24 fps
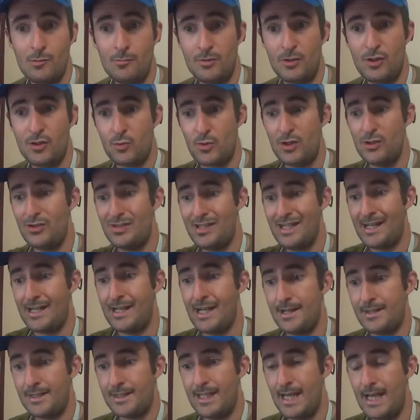because once you take it out of
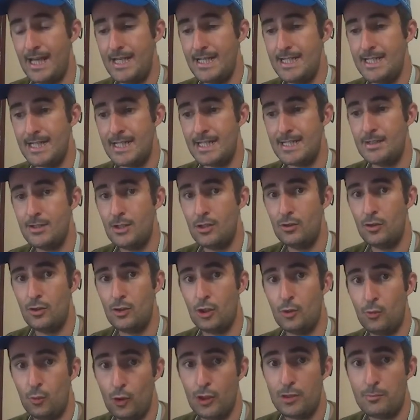the case, it's no longer
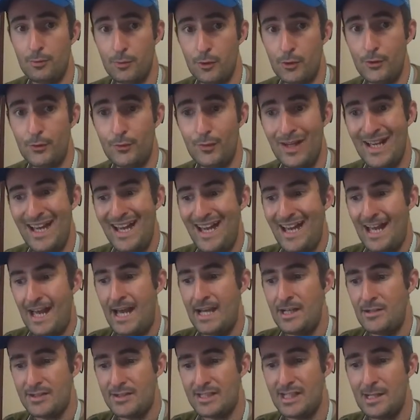waterproof, and you
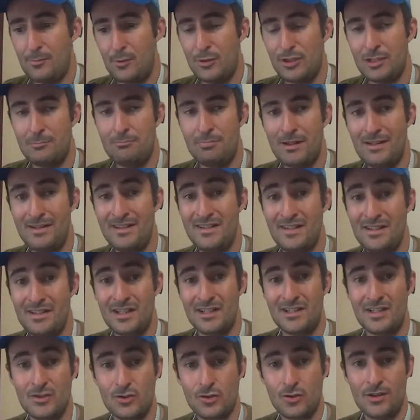start pushing buttons, you're going to
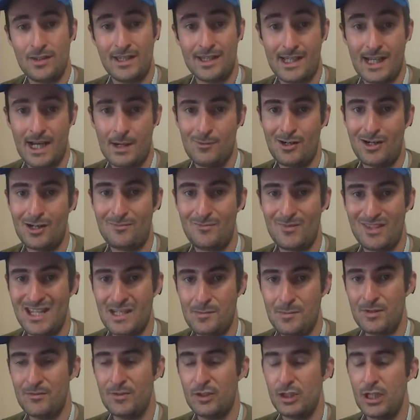destroy the camera. That's a bit of
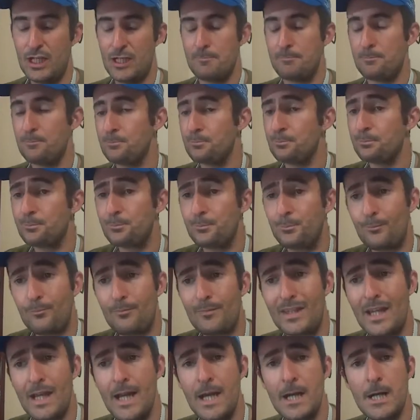a shame.
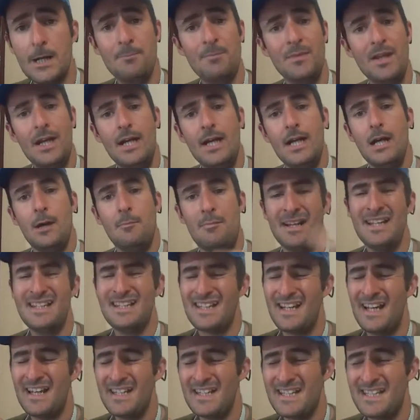But it's an
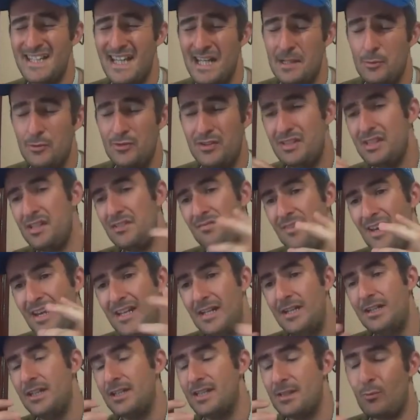understandable disadvantage,
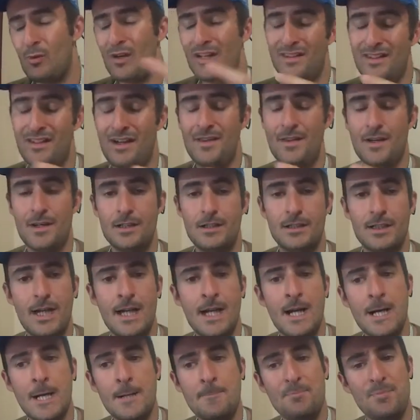it's one or the
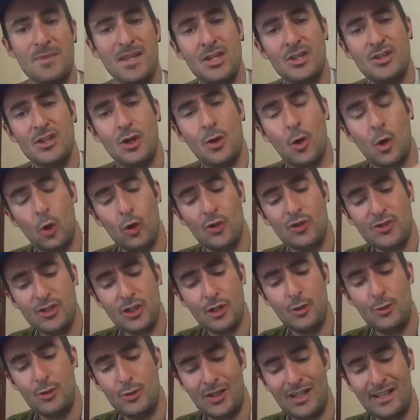other. So also,
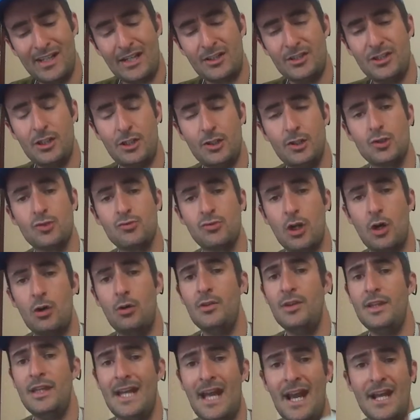you can actually control
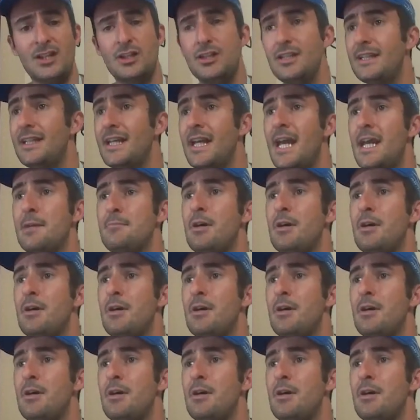the Action Cam